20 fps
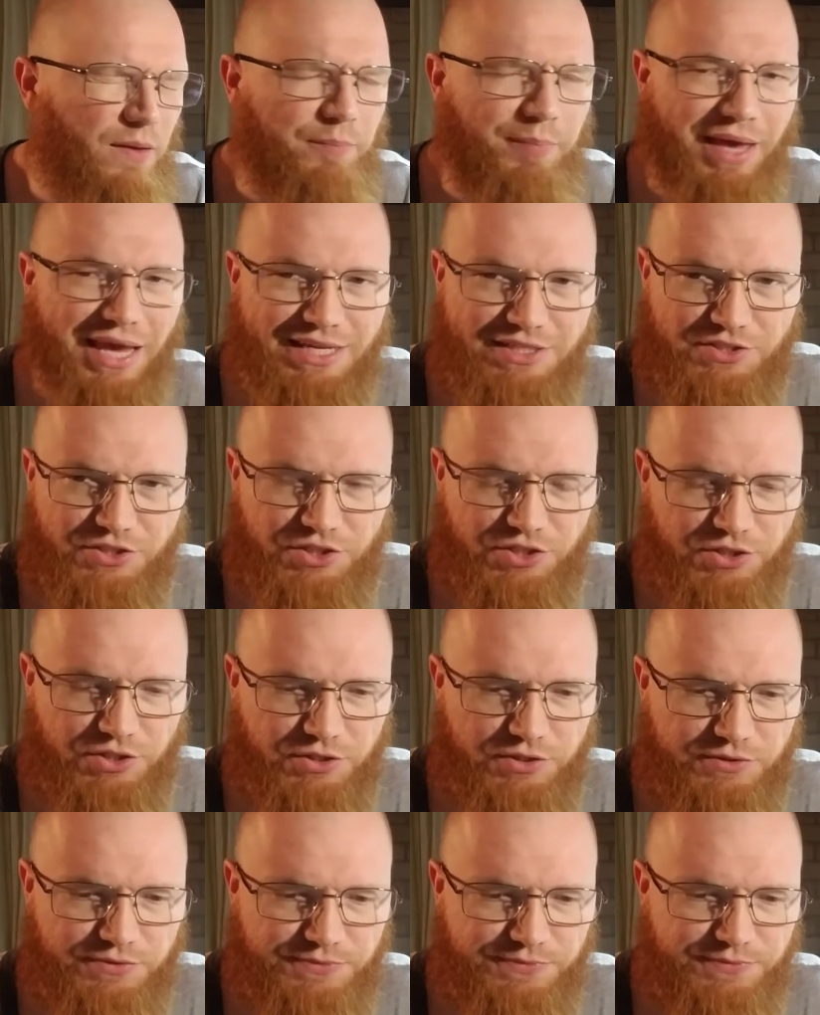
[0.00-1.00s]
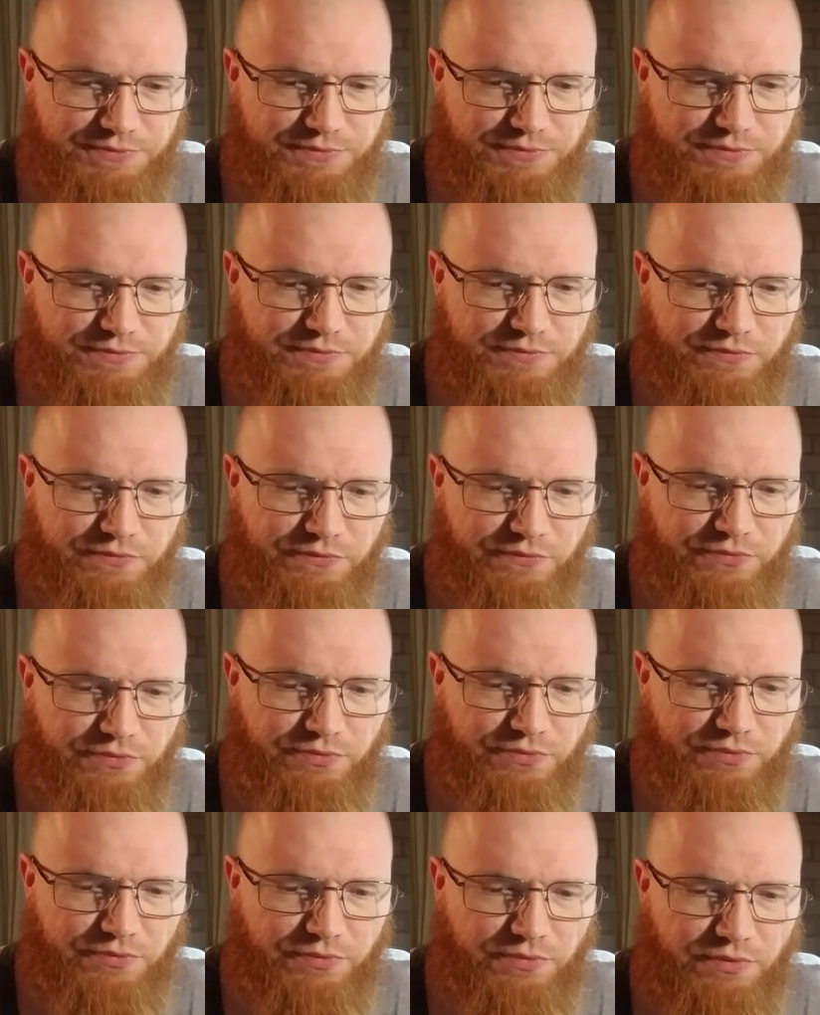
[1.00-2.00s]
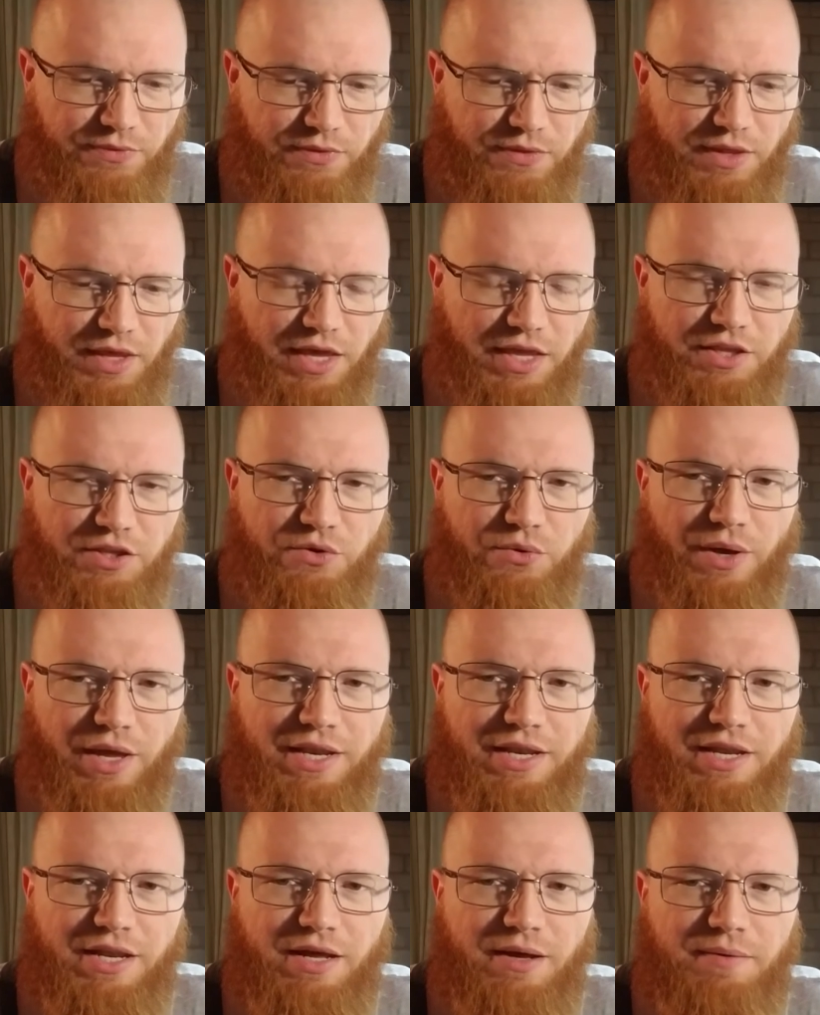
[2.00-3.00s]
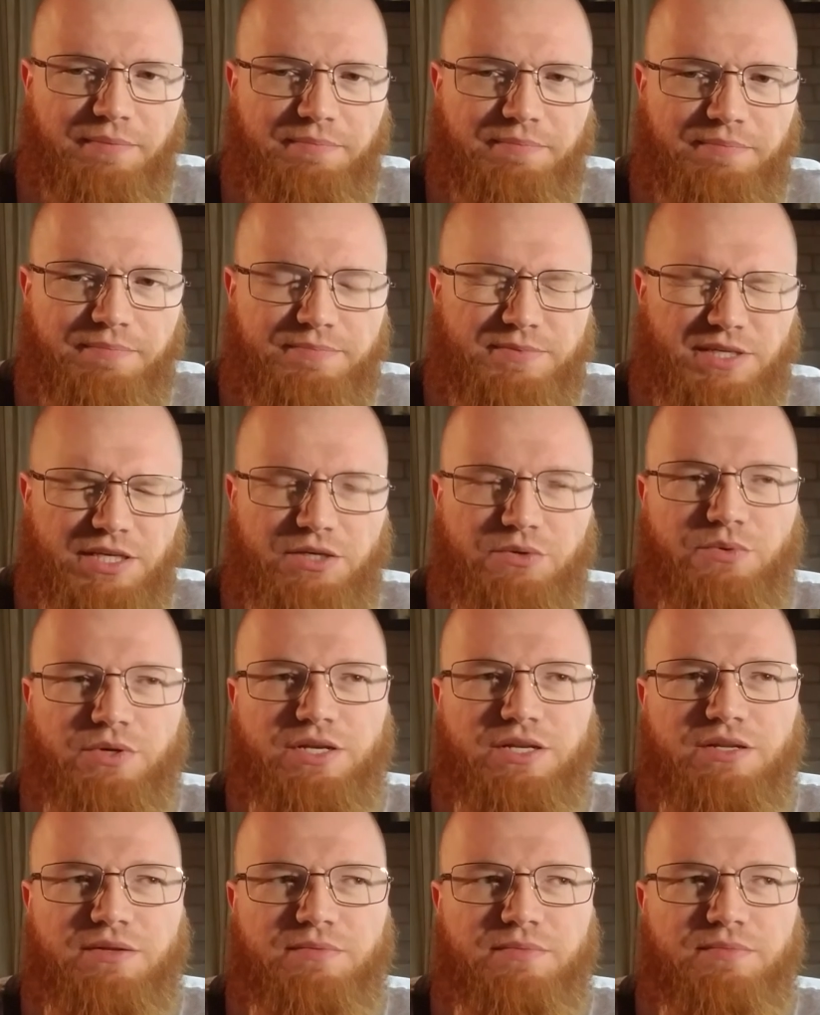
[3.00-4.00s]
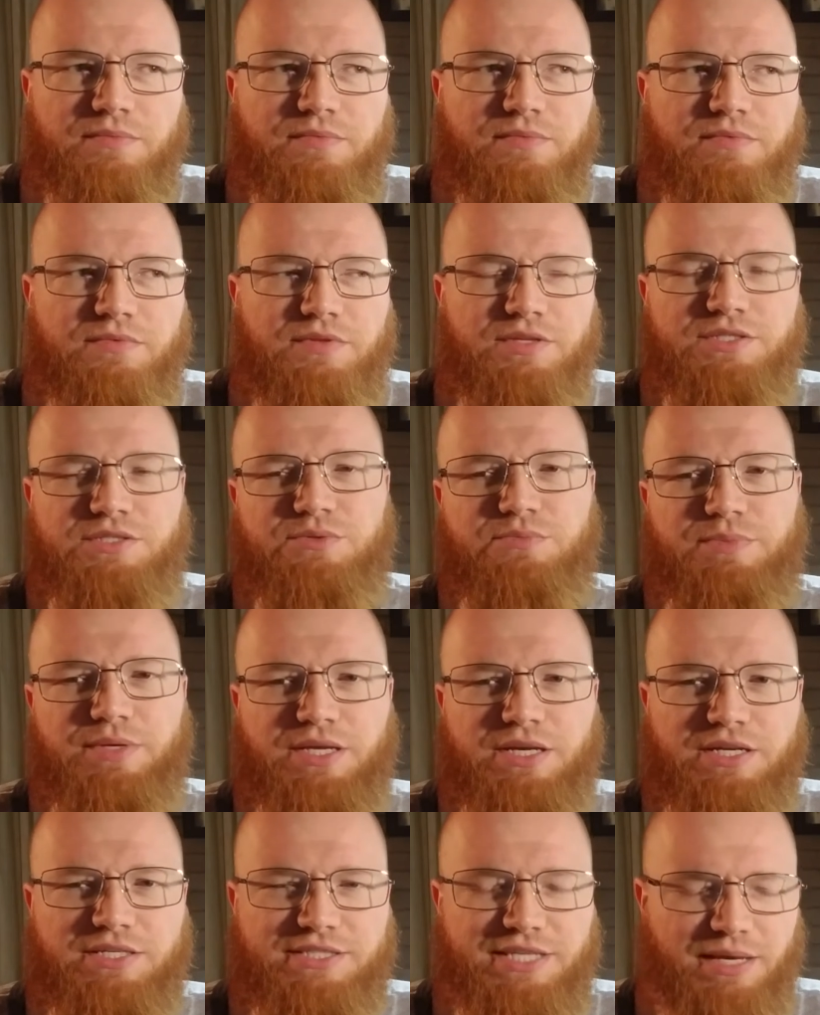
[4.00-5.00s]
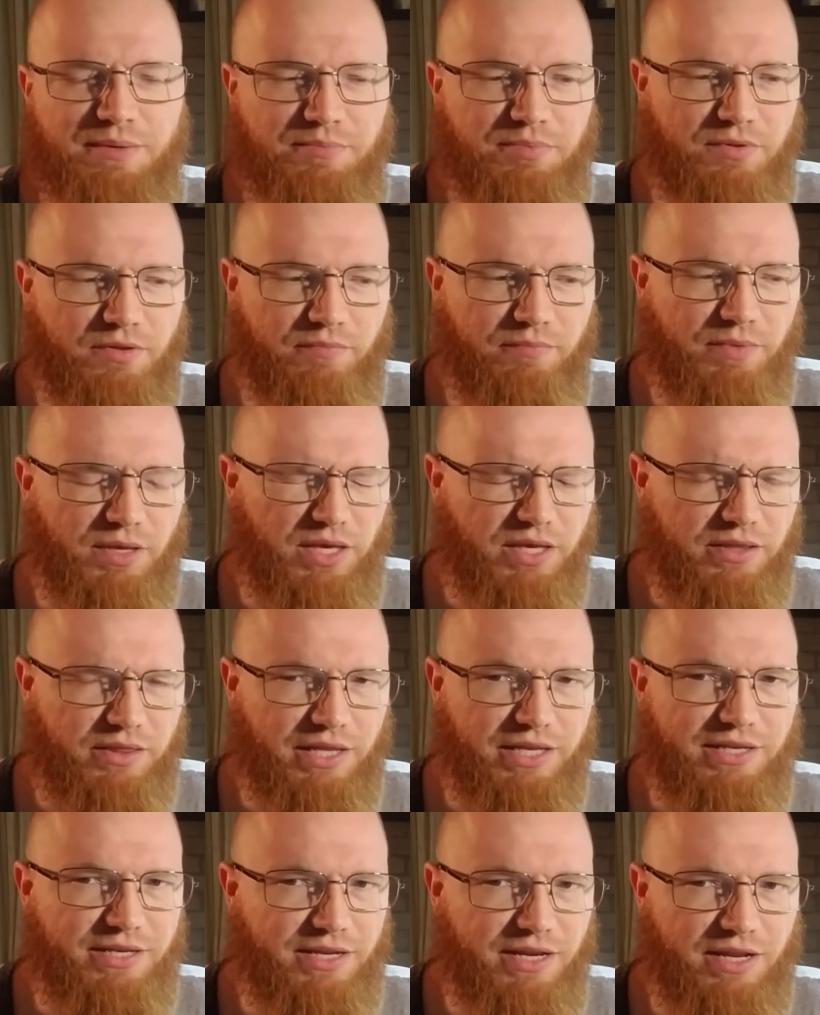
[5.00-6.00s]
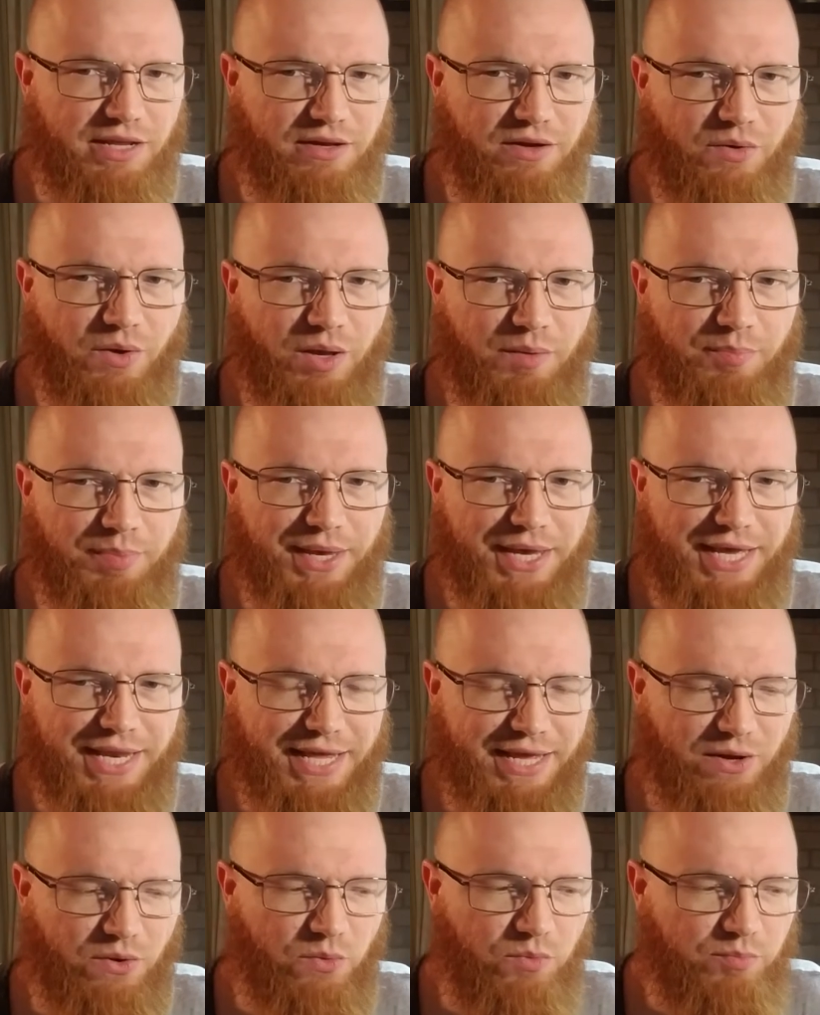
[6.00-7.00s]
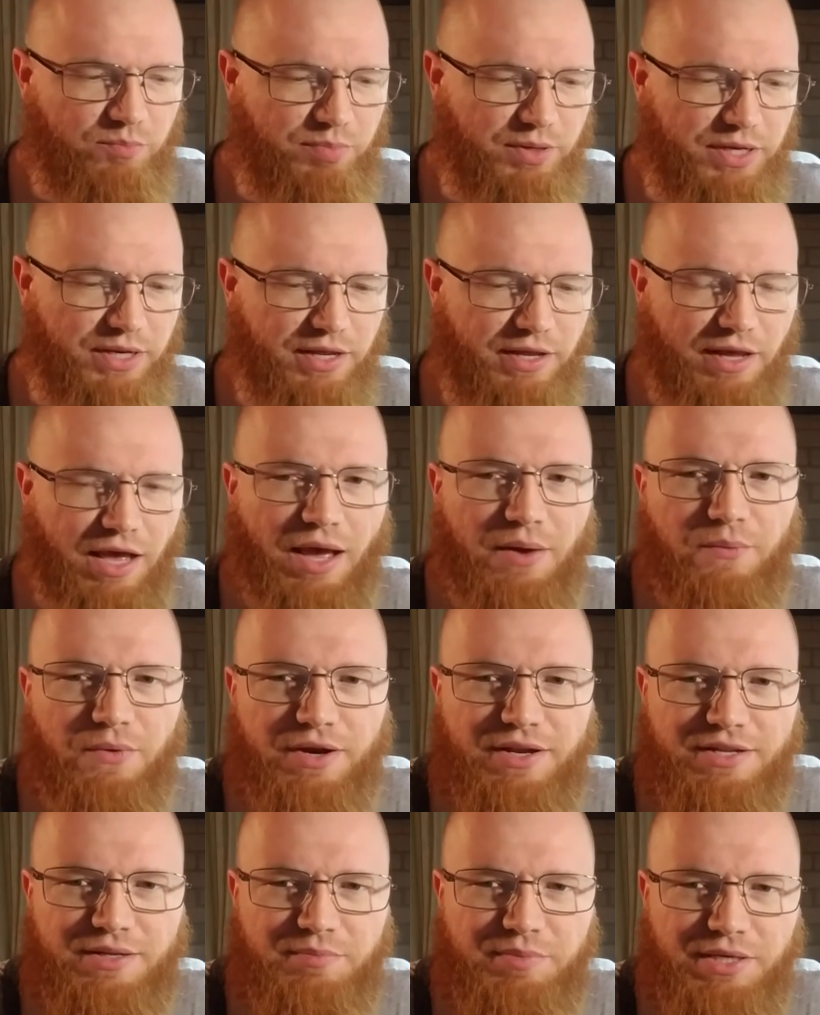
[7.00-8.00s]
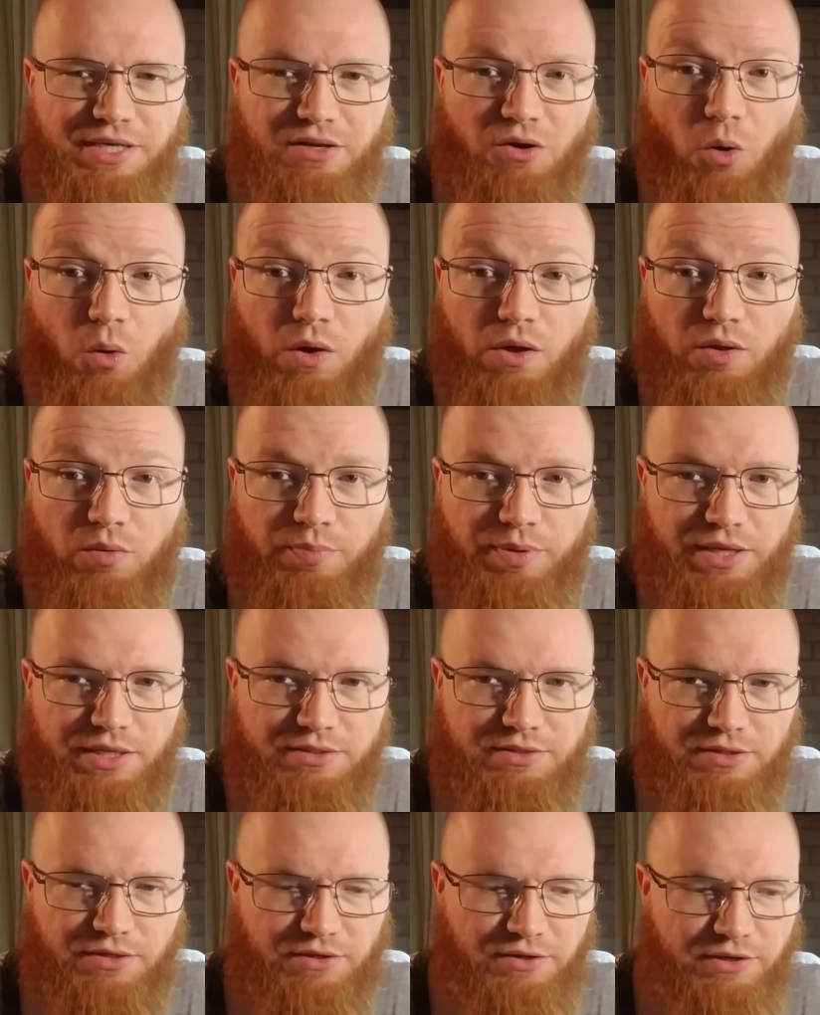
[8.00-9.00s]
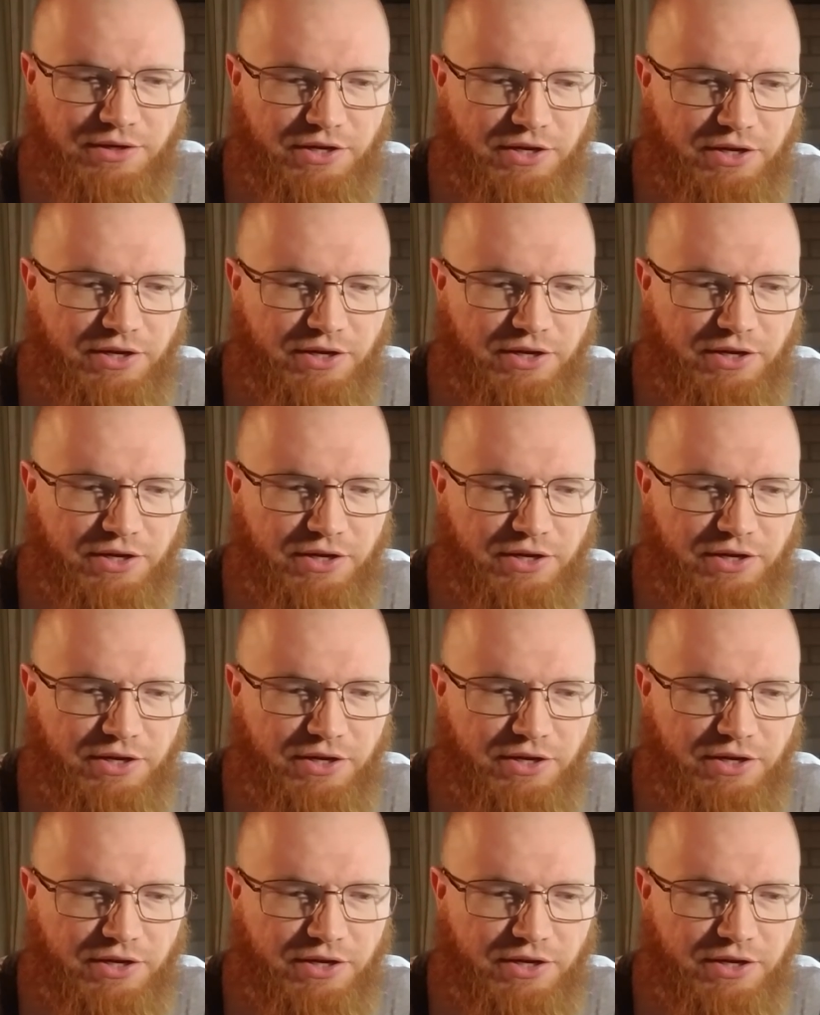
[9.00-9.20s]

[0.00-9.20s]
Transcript: painter and you ended up, say you wanted to, this would be an example of me that didn't quite pan out, but I wanted to be an oil painter.